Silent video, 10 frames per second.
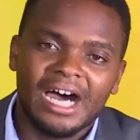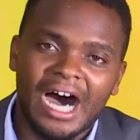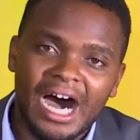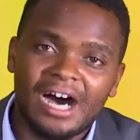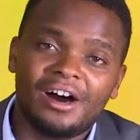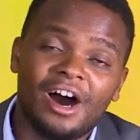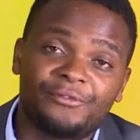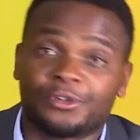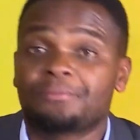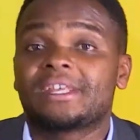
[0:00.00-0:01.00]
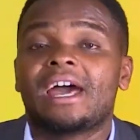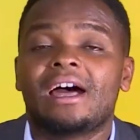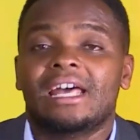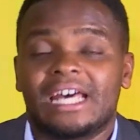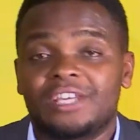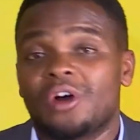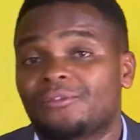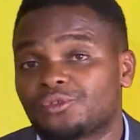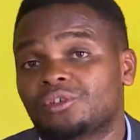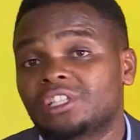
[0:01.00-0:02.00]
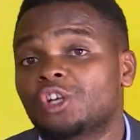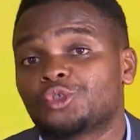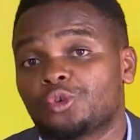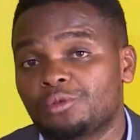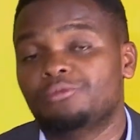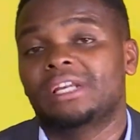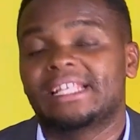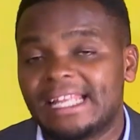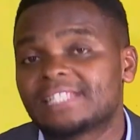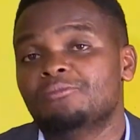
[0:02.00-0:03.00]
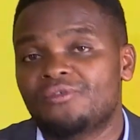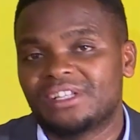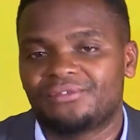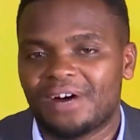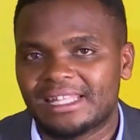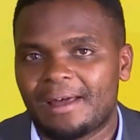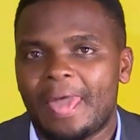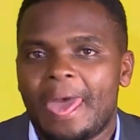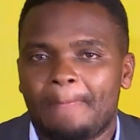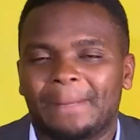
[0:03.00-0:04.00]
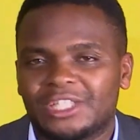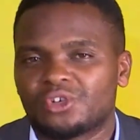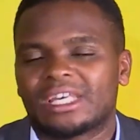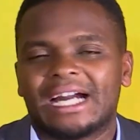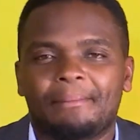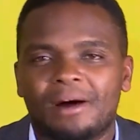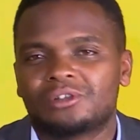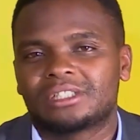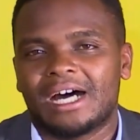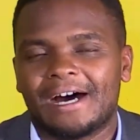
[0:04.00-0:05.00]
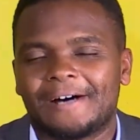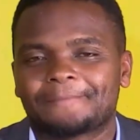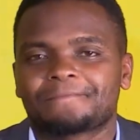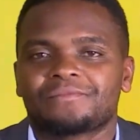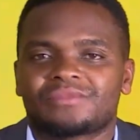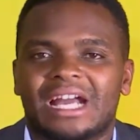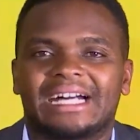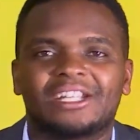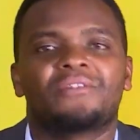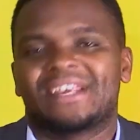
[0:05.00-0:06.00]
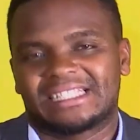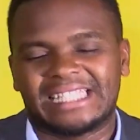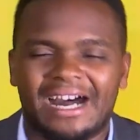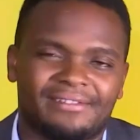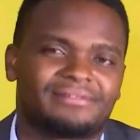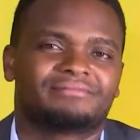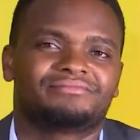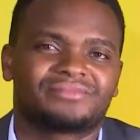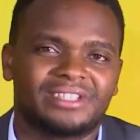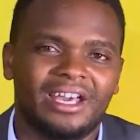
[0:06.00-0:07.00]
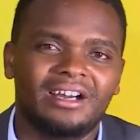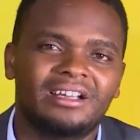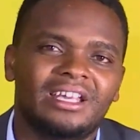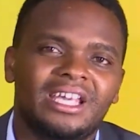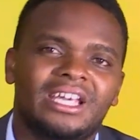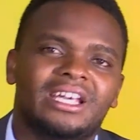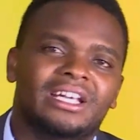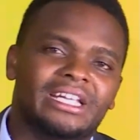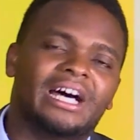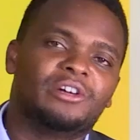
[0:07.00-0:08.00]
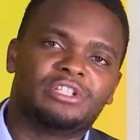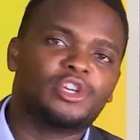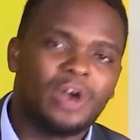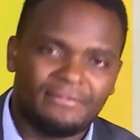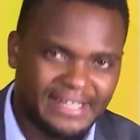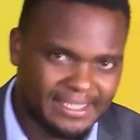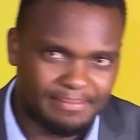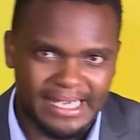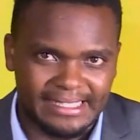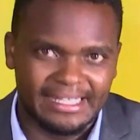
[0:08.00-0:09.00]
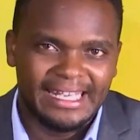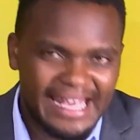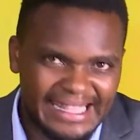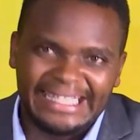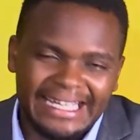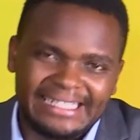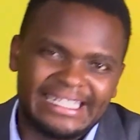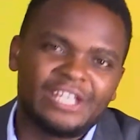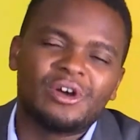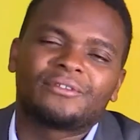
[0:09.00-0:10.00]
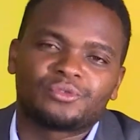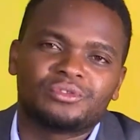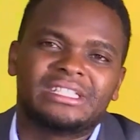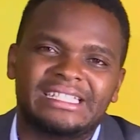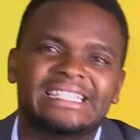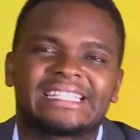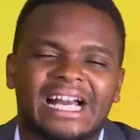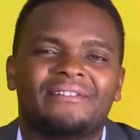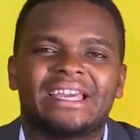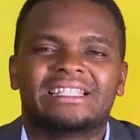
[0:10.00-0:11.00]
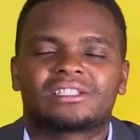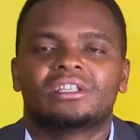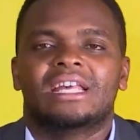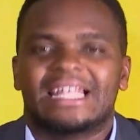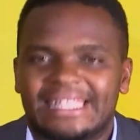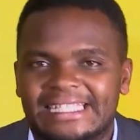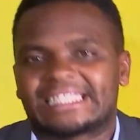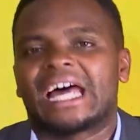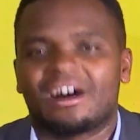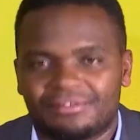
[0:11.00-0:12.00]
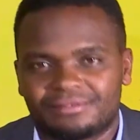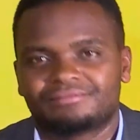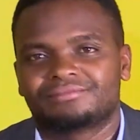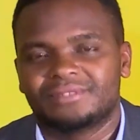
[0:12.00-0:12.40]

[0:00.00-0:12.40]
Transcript: From there, you have to let's move it further by talking about now the staff. Yeah, now you have the space. The next thing you have to discover is the staff.